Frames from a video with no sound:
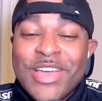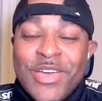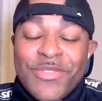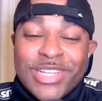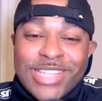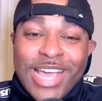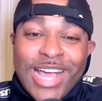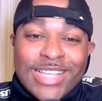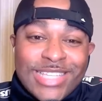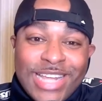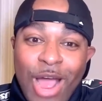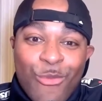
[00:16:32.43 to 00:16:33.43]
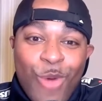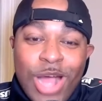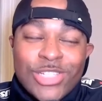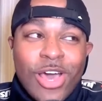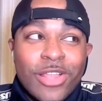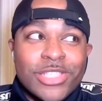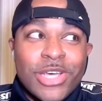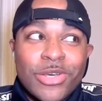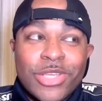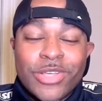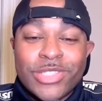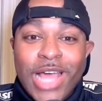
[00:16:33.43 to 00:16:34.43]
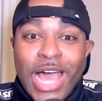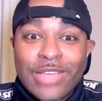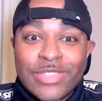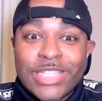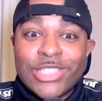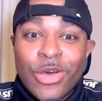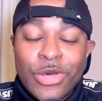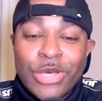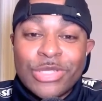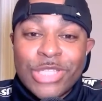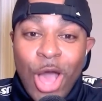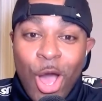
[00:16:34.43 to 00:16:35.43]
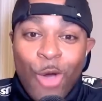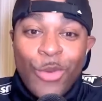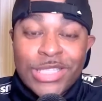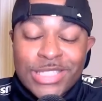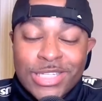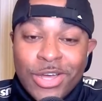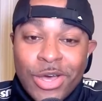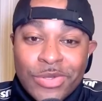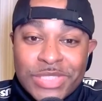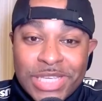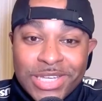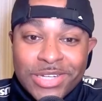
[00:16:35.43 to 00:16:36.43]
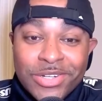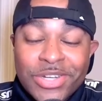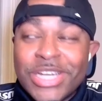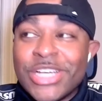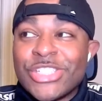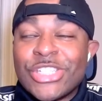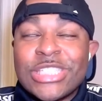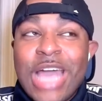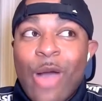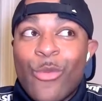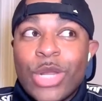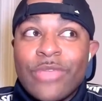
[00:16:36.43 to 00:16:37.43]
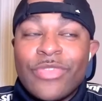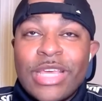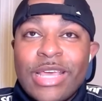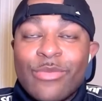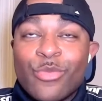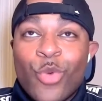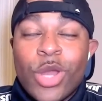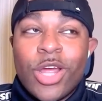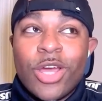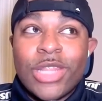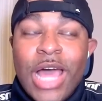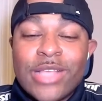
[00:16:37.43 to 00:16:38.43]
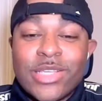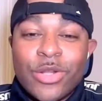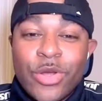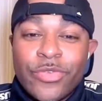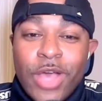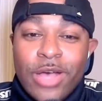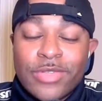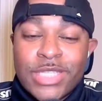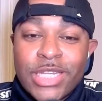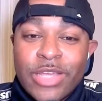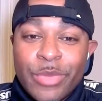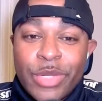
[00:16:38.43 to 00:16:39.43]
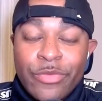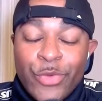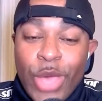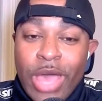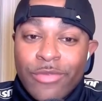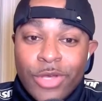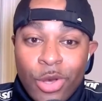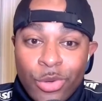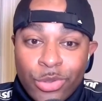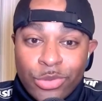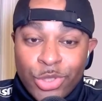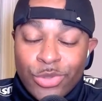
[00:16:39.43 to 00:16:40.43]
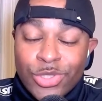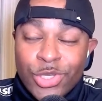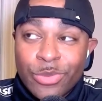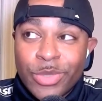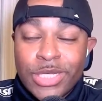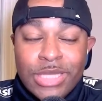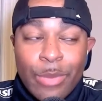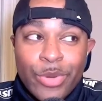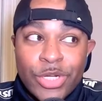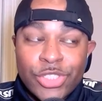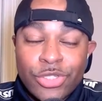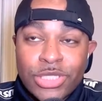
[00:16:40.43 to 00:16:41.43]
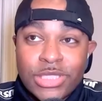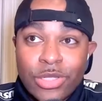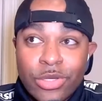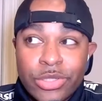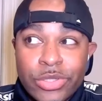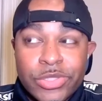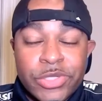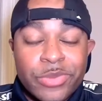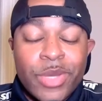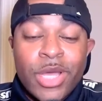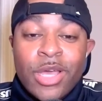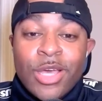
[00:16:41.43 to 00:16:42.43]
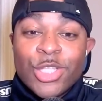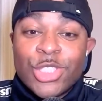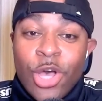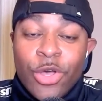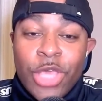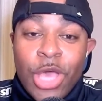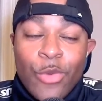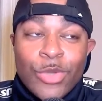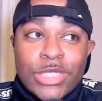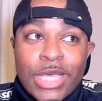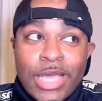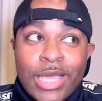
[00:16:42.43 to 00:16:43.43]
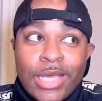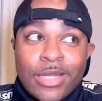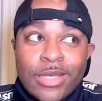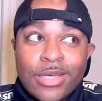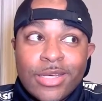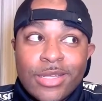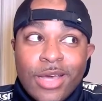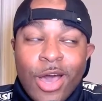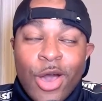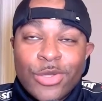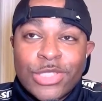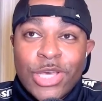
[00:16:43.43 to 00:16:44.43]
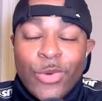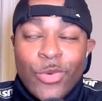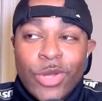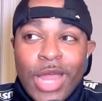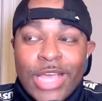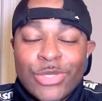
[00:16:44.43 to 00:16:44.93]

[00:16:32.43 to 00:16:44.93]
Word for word: Because, like I said, I watch all of Tokyo's lives, and Tokyo is always in a hotel. She's got one of the one of her lives. I don't know if y'all have seen it, but if you haven't, go YouTube it because I'm pretty sure it's still on YouTube. Tokyo was in a hotel one night.